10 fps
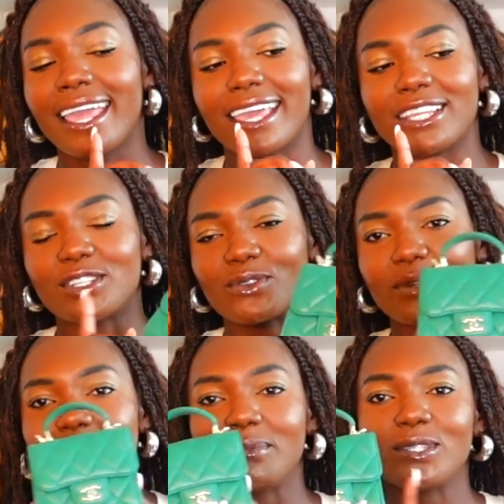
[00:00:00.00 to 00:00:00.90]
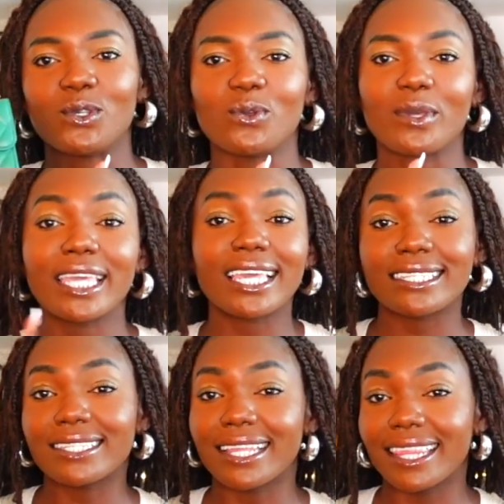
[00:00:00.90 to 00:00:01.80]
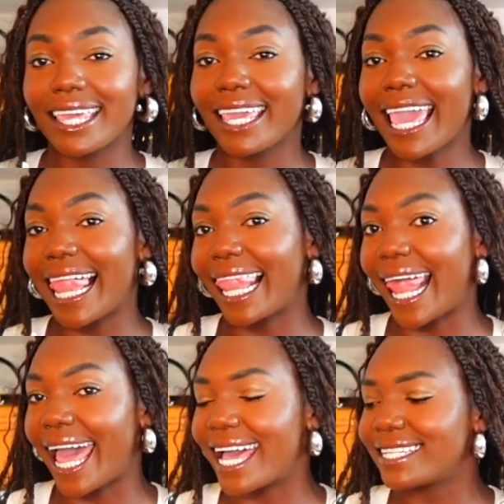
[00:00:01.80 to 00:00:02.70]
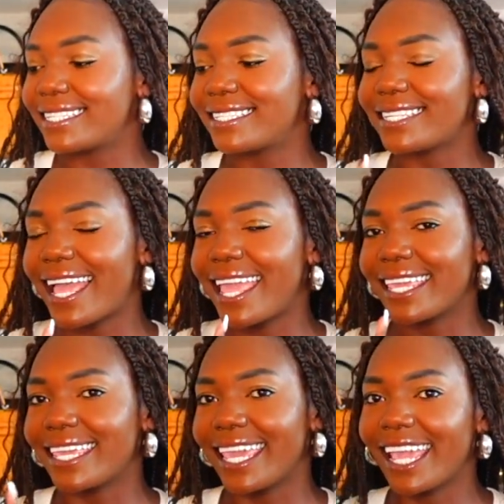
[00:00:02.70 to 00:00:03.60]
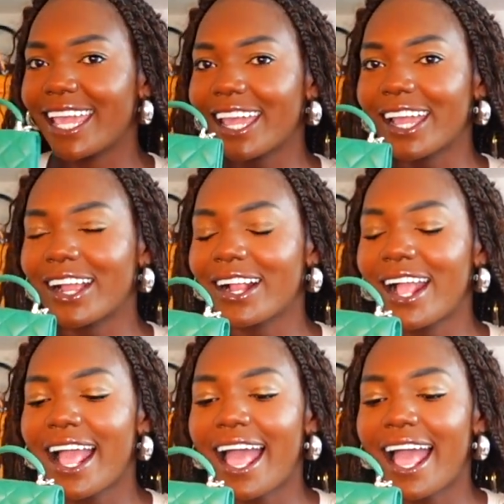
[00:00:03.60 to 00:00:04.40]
a trip to Italy last year